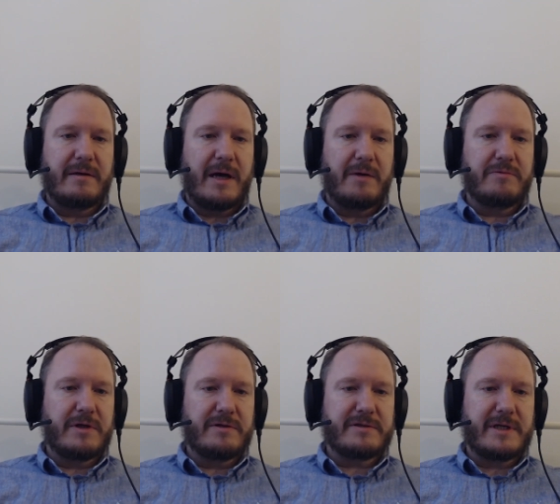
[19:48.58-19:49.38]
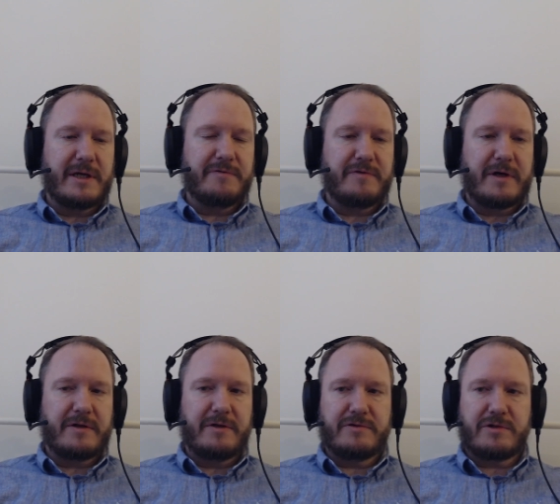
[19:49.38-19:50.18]
I would understand if you
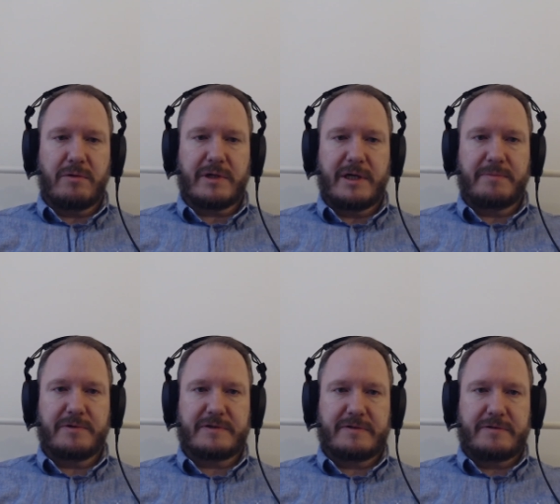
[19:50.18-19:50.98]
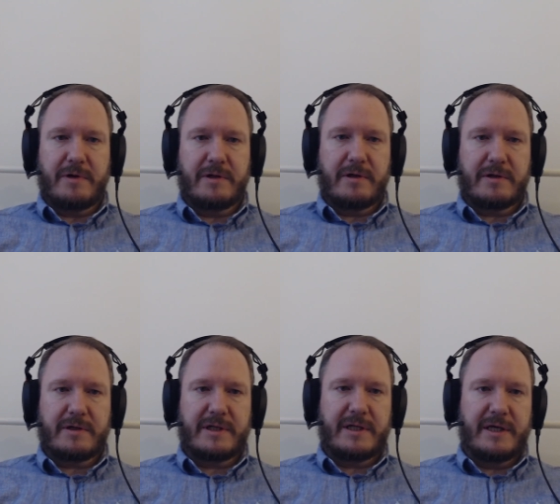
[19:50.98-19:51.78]
had to use goalkeepers to
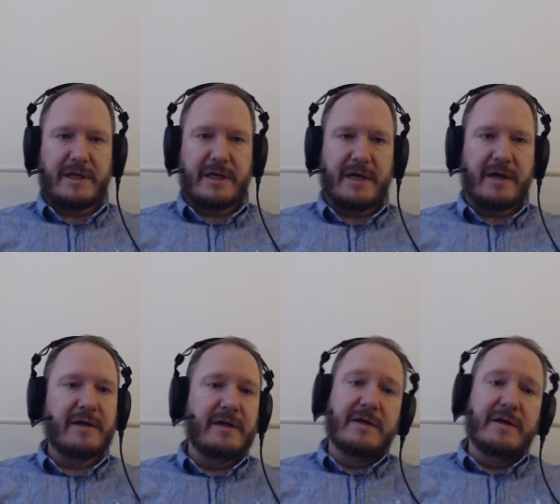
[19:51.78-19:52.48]
unlock the